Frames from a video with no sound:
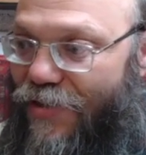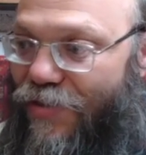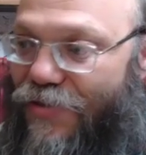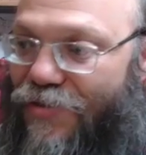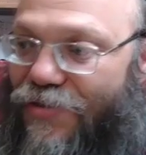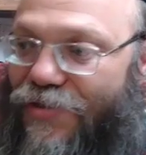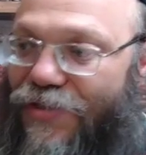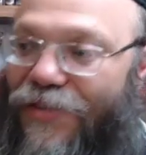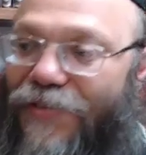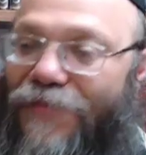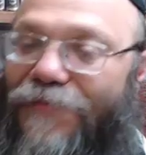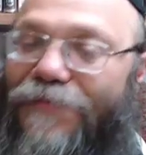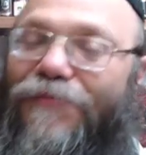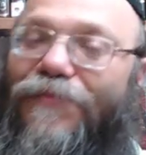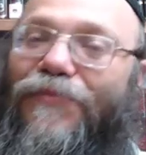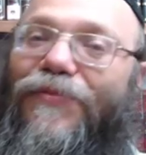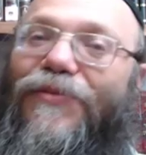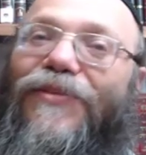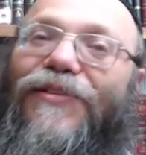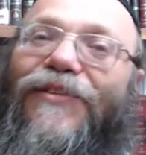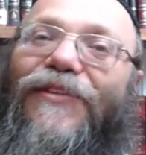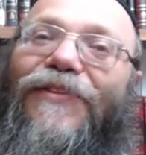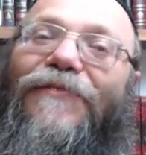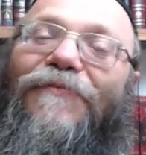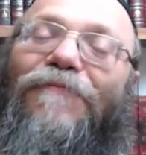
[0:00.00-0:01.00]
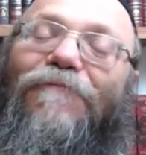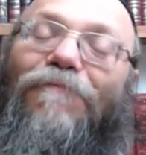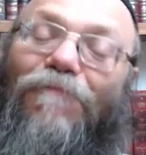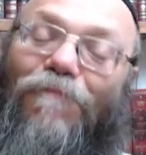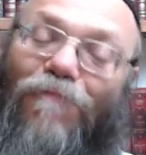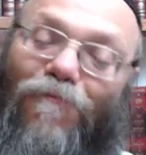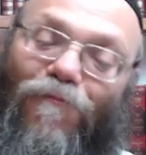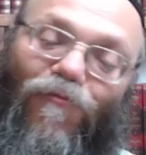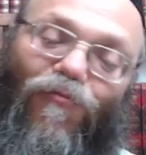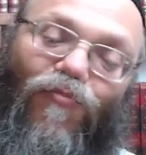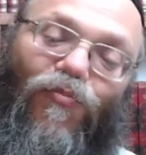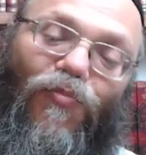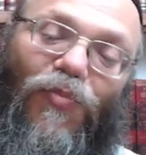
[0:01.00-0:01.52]
You see?
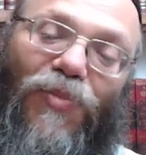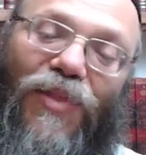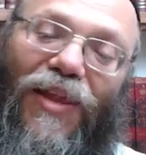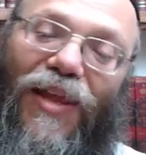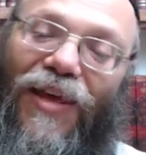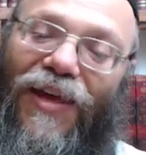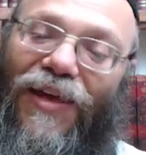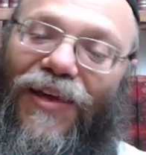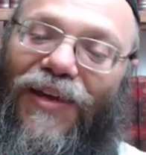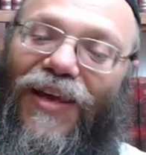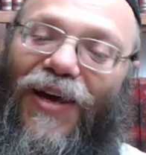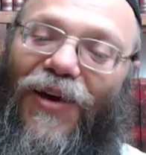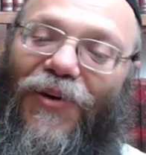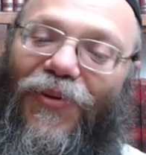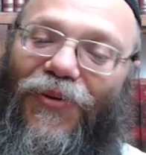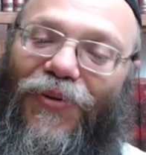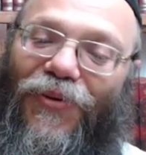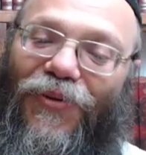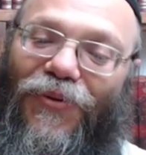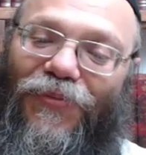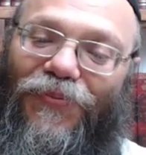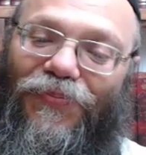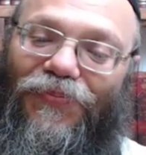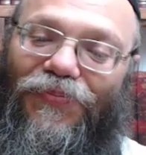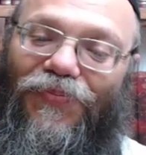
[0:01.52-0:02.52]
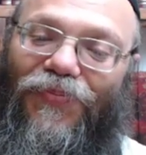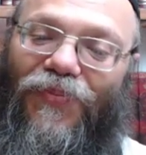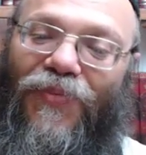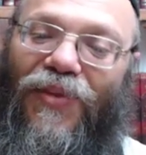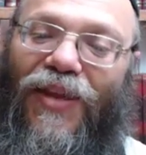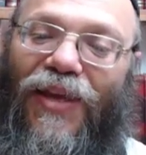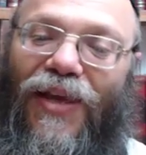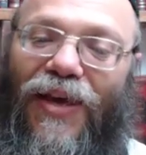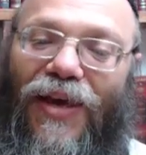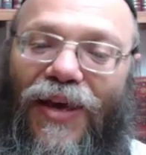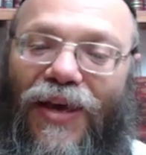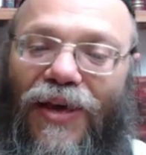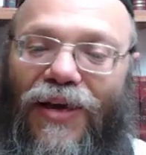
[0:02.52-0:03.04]
Now you know.
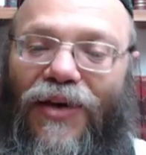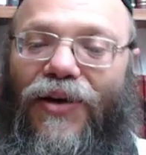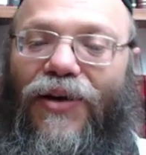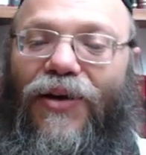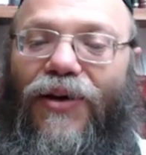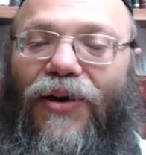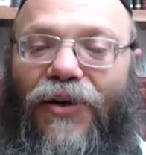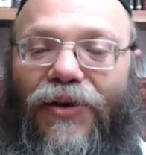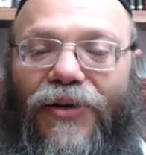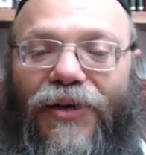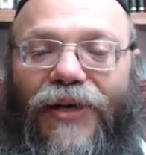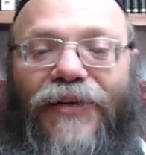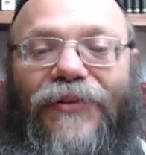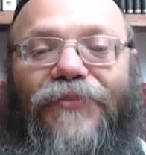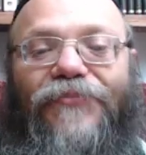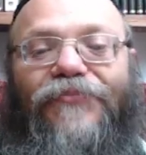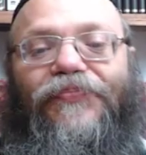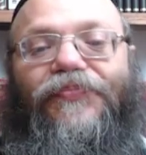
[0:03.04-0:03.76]
Okay.